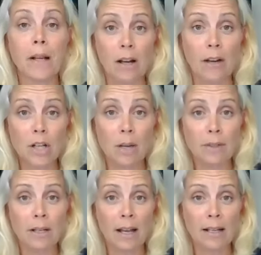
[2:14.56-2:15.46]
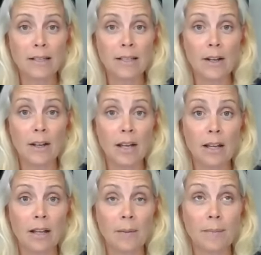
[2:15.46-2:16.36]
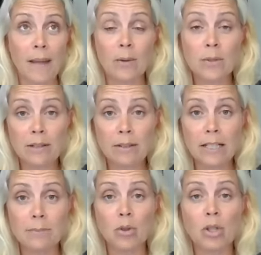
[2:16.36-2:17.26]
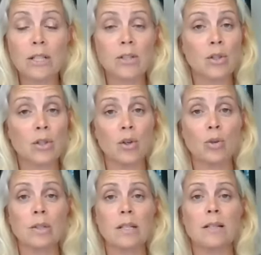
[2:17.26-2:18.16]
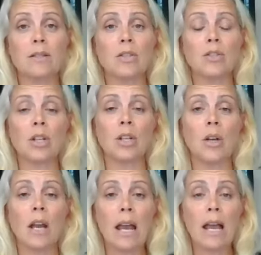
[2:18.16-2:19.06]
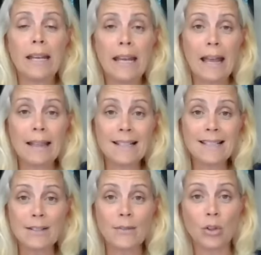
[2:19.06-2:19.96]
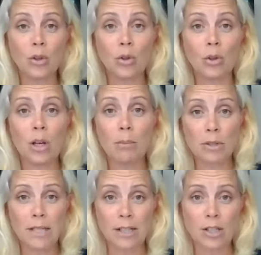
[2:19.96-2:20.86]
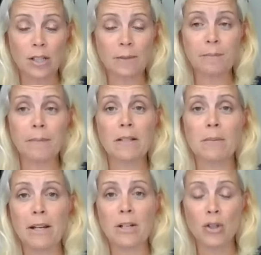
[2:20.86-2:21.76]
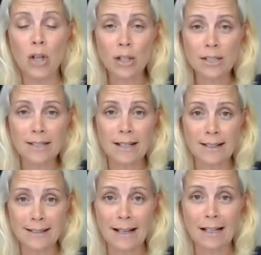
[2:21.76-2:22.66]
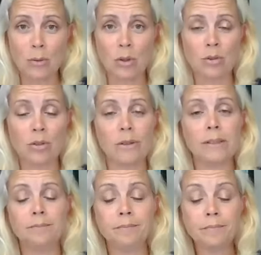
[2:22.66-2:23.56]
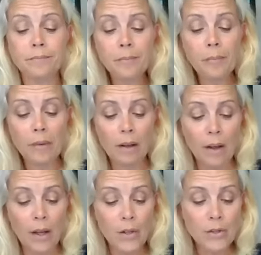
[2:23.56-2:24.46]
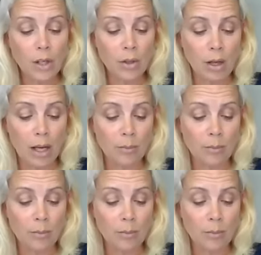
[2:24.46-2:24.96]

lifetime and equity release mortgages, because not all solicitors do. And again, this is for your protection, to make sure you understand exactly what you're doing. So